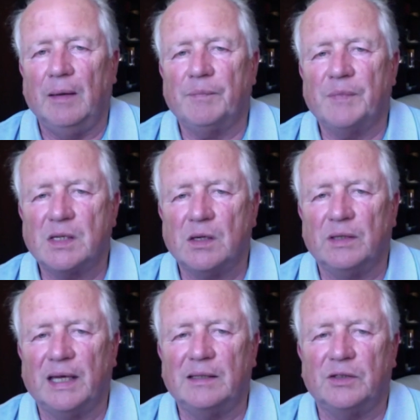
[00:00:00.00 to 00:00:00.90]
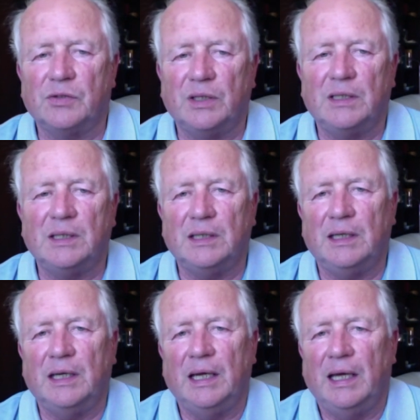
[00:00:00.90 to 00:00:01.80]
So that the
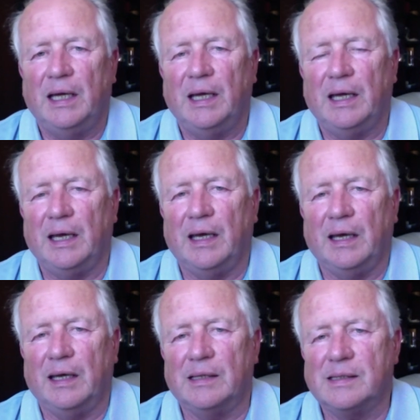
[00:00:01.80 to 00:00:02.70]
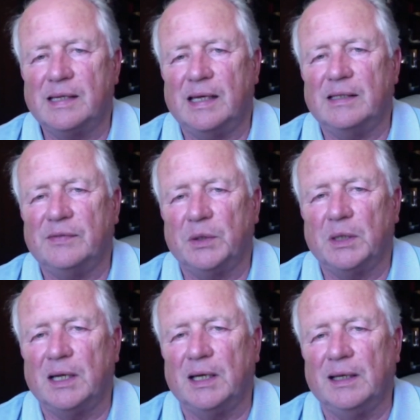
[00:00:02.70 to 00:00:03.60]
treaty says very
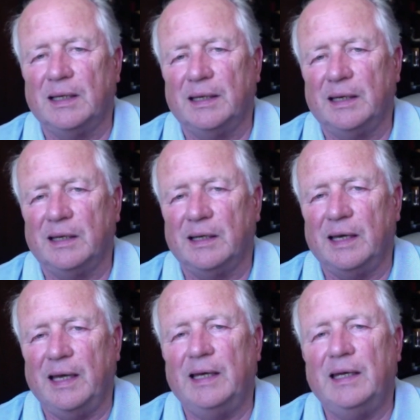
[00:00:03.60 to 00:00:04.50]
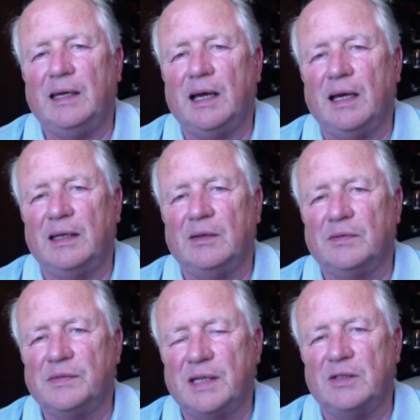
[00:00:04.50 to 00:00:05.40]
clearly any kind
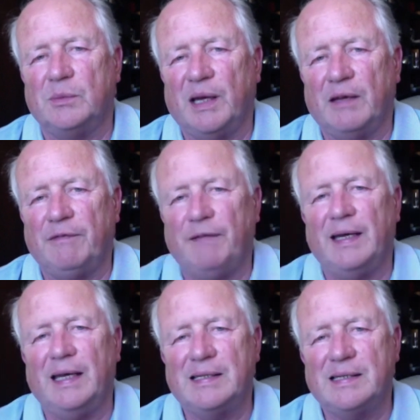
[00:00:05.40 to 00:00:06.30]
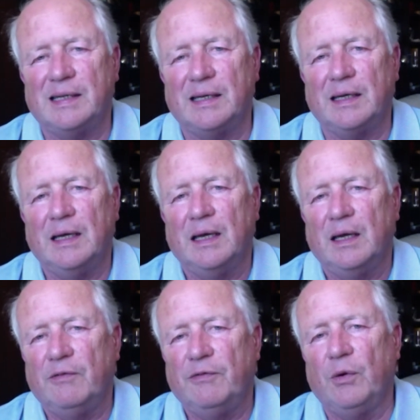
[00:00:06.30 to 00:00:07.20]
of central bank financing
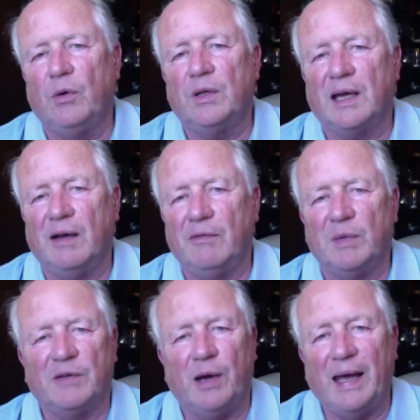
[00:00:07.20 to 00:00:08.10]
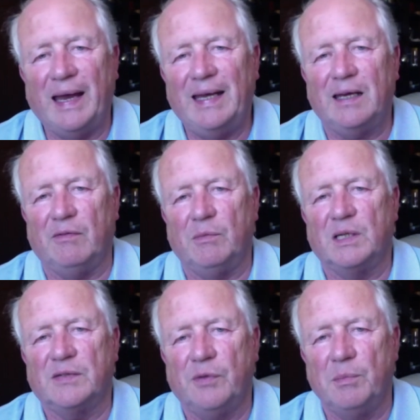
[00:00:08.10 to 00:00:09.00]
for the government, for any
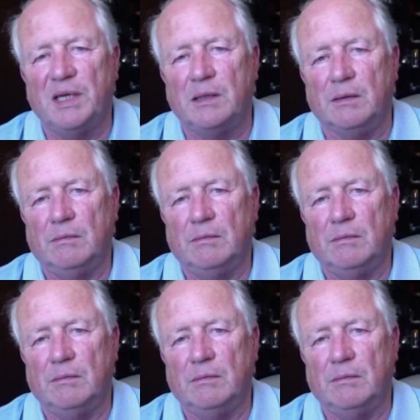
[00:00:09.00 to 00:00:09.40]
government, is forbidden.